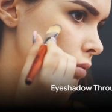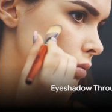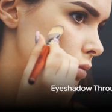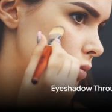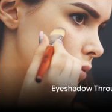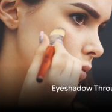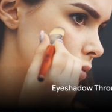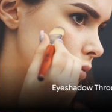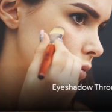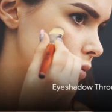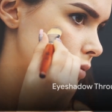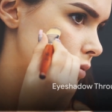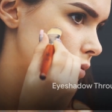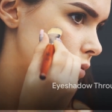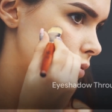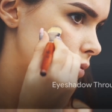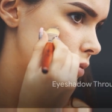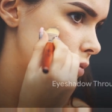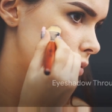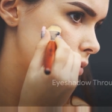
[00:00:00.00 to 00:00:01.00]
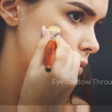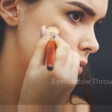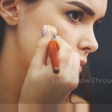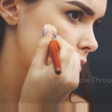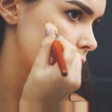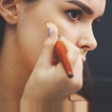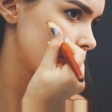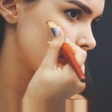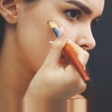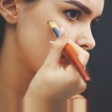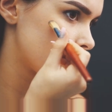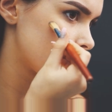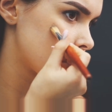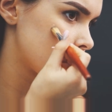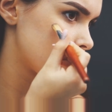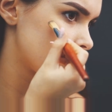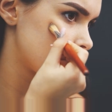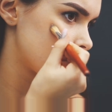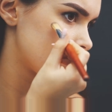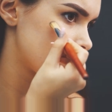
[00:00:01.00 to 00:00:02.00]
way to different cultures,
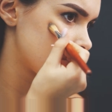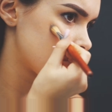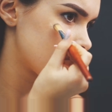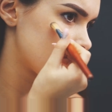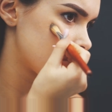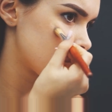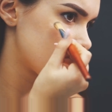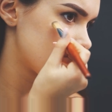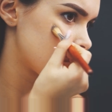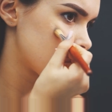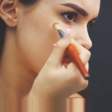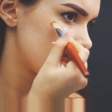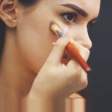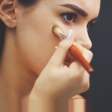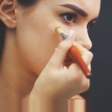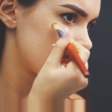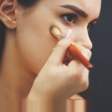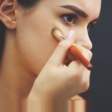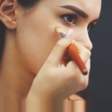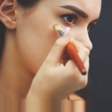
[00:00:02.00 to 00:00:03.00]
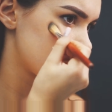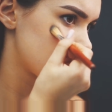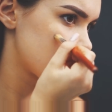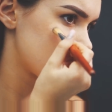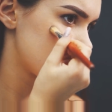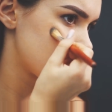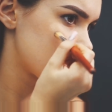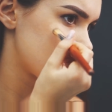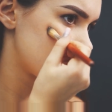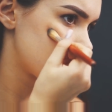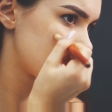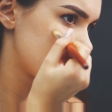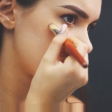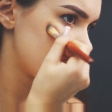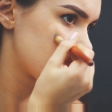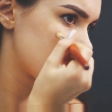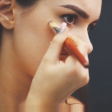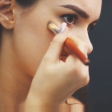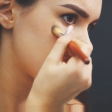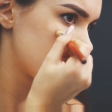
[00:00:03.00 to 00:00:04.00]
each adding their unique touch to it.
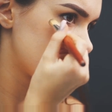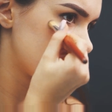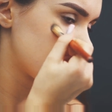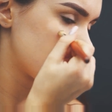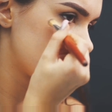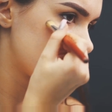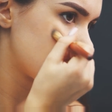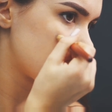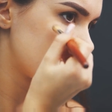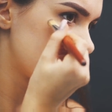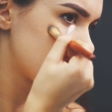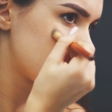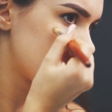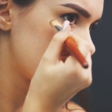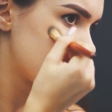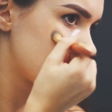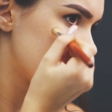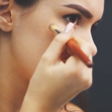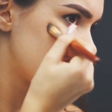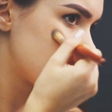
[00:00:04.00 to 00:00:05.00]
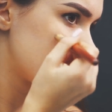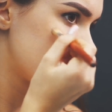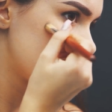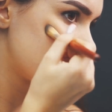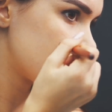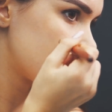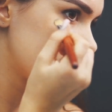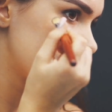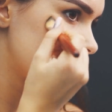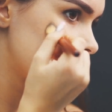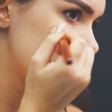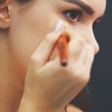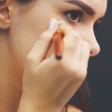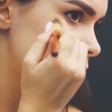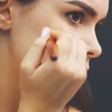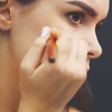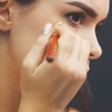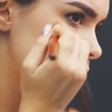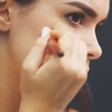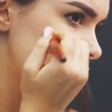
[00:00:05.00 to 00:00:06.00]
As we journey through the Middle
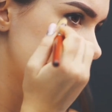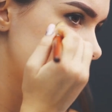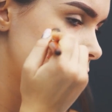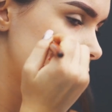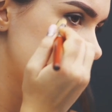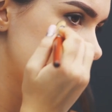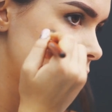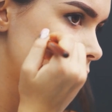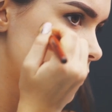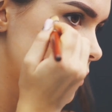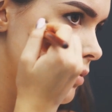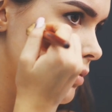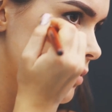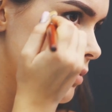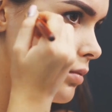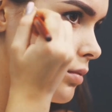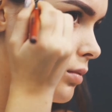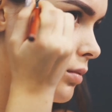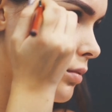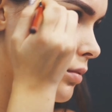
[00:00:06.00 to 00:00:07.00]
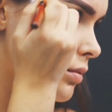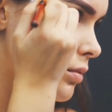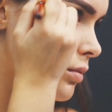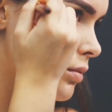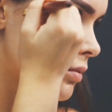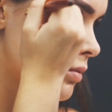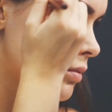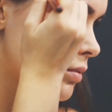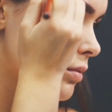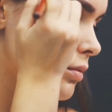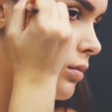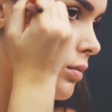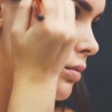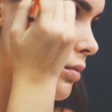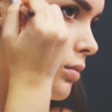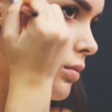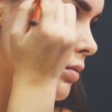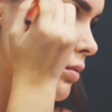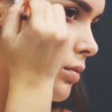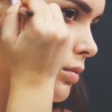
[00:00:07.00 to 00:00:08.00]
Ages, eyeshadow served a purpose
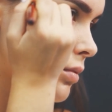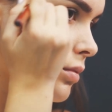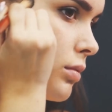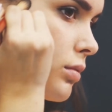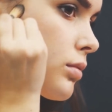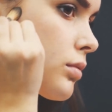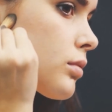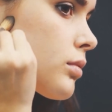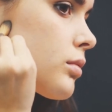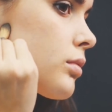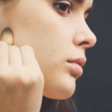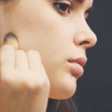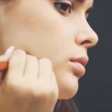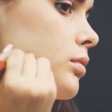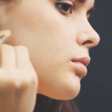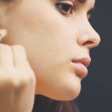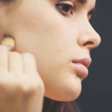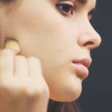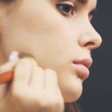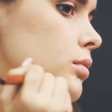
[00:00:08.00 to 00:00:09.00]
beyond aesthetics. It